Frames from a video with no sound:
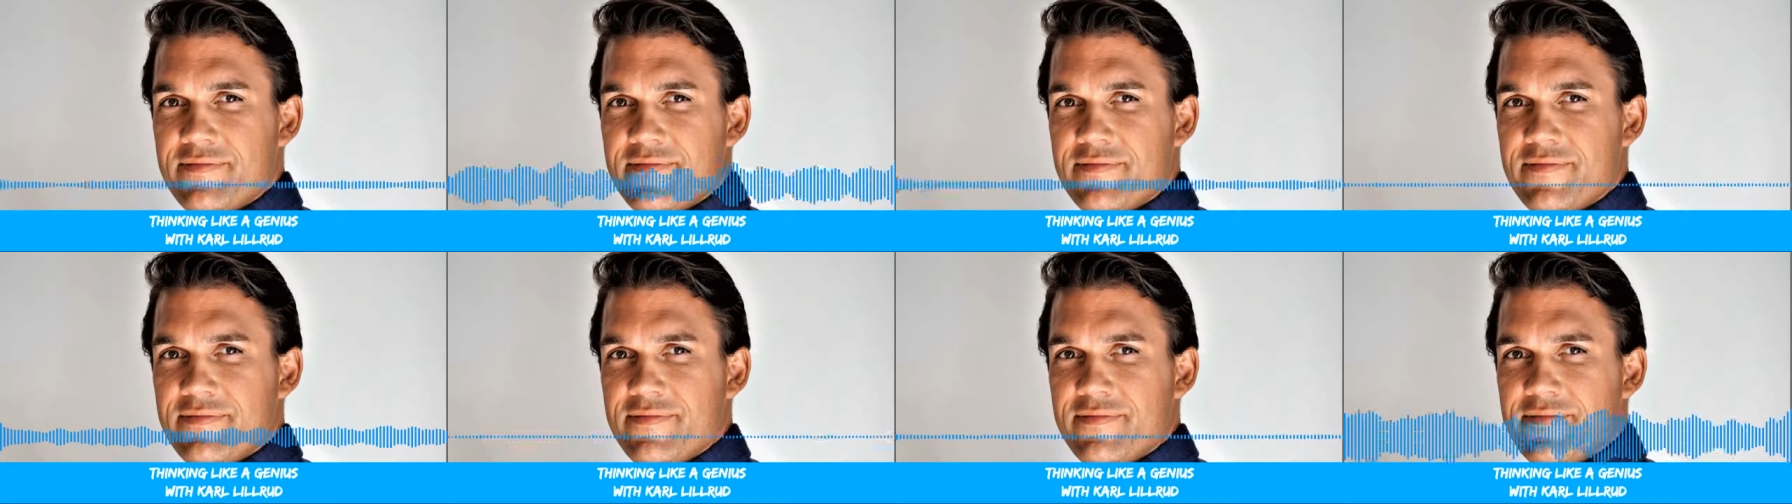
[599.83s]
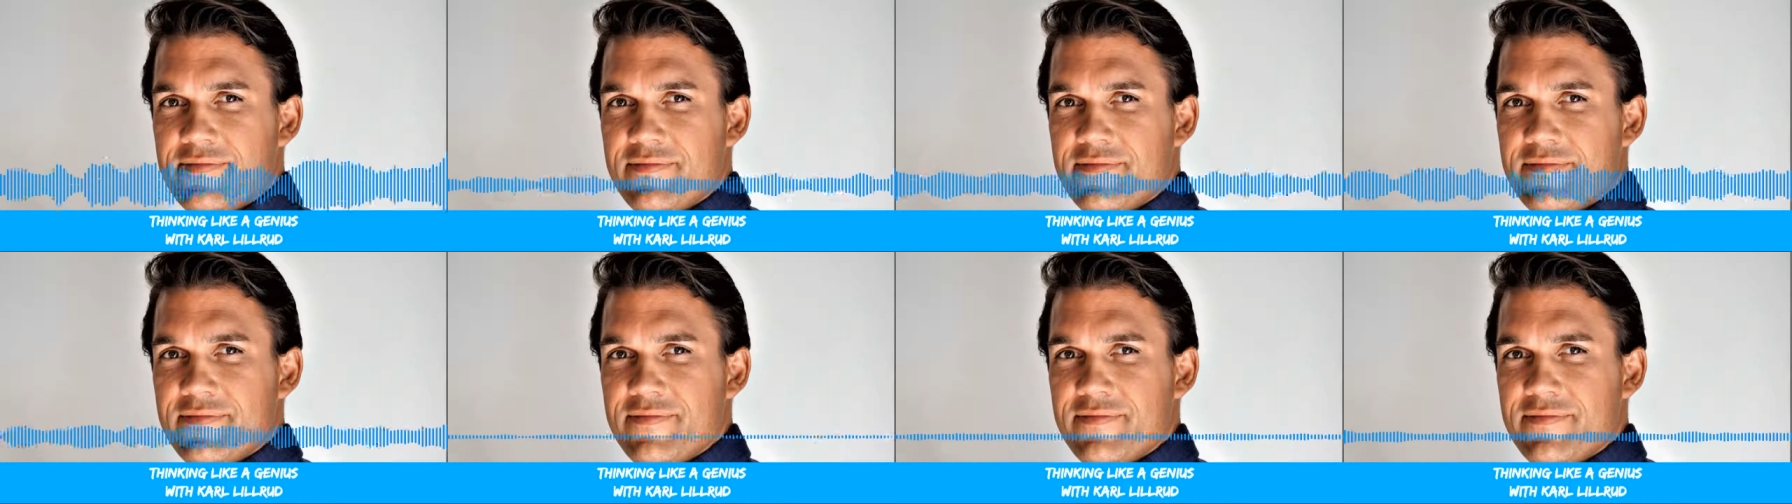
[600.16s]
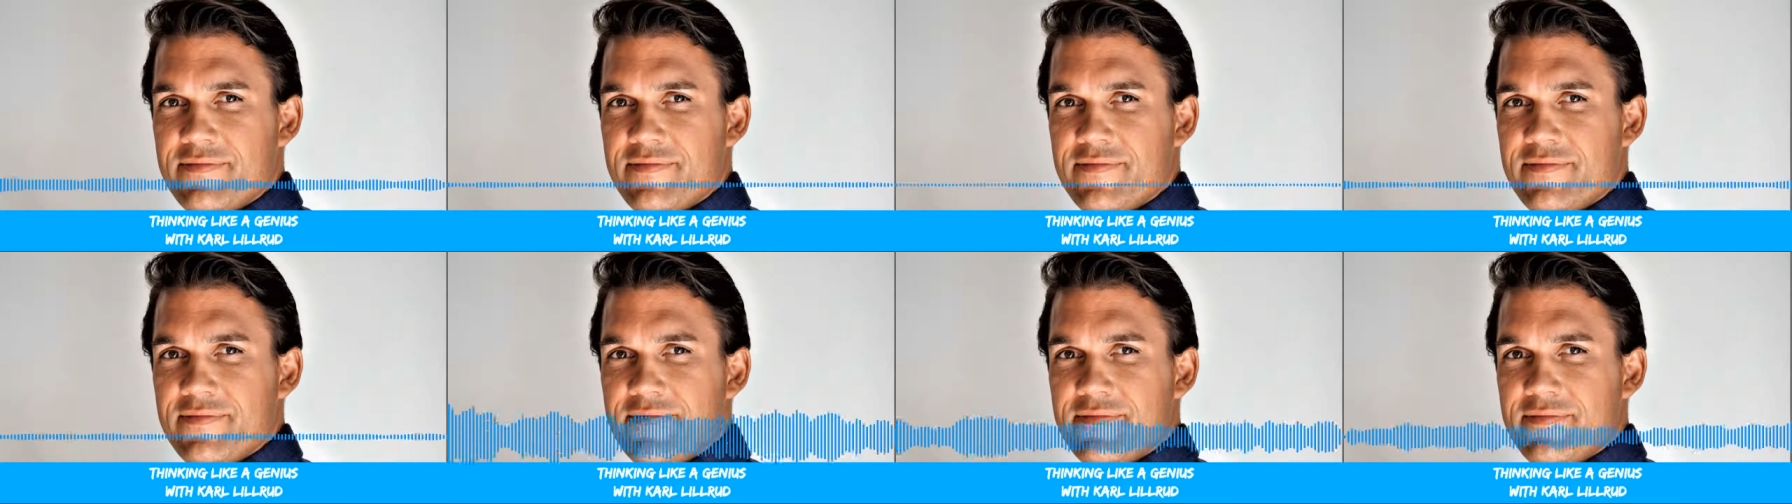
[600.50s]
type of
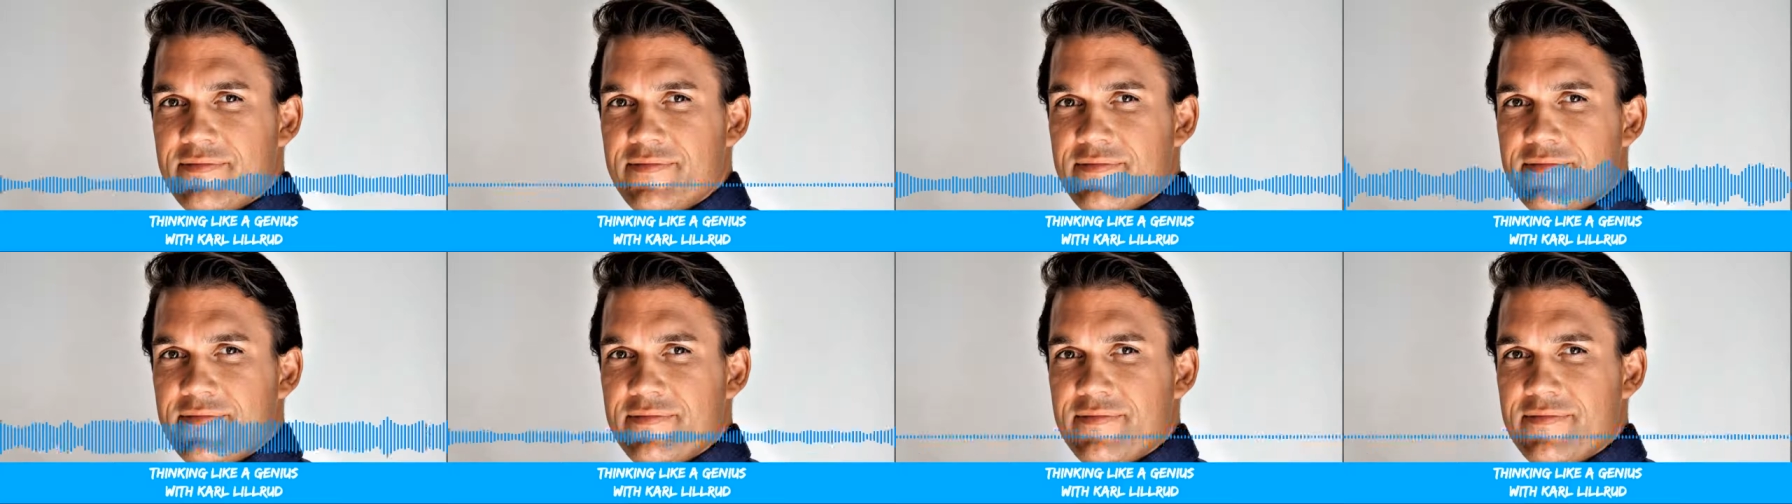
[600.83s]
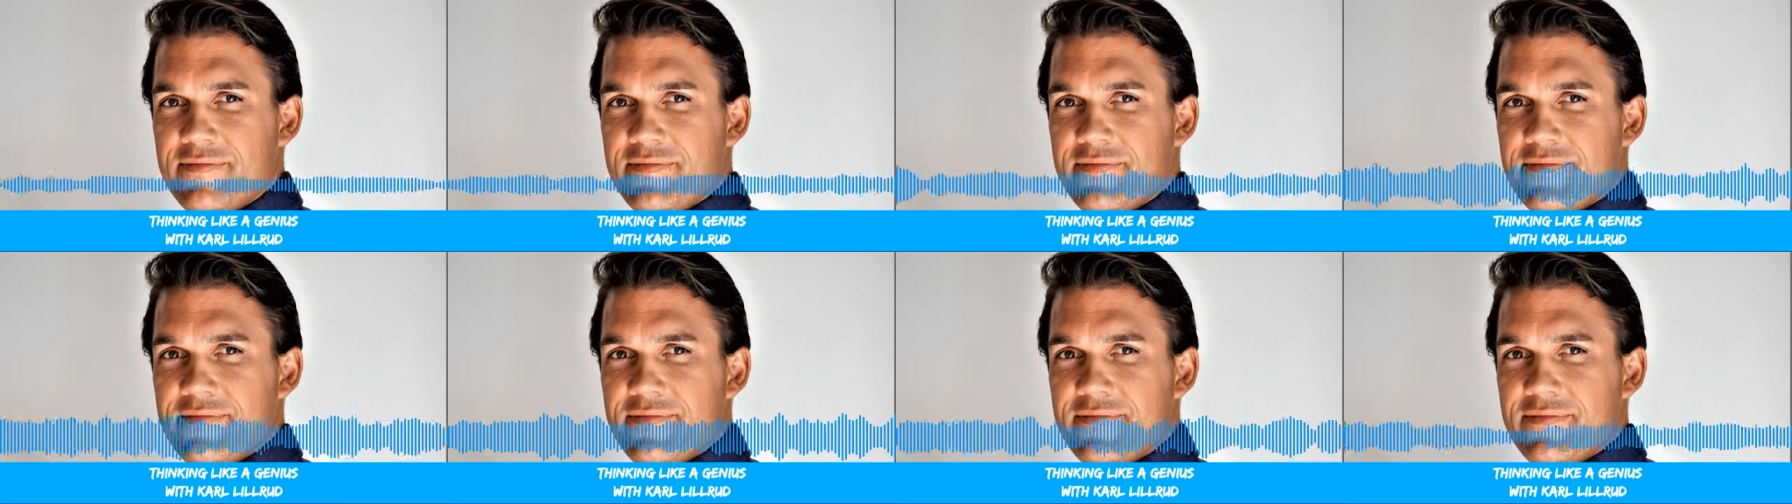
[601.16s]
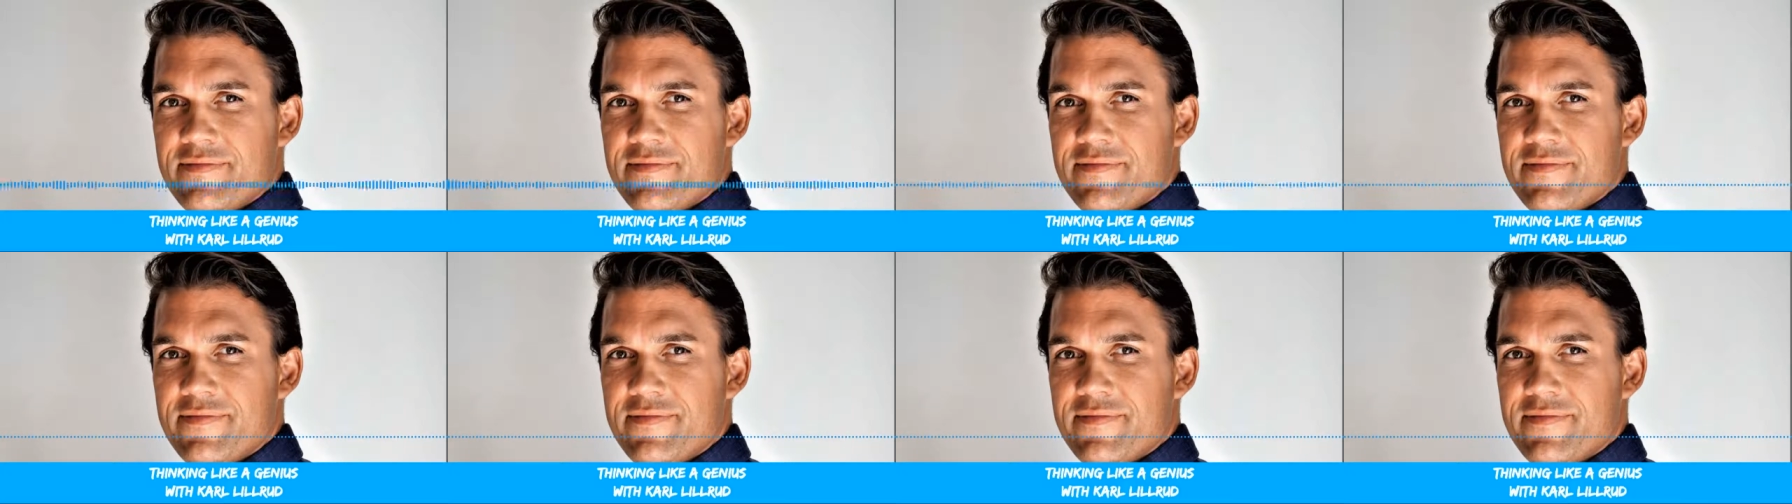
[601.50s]
products. I'm thinking of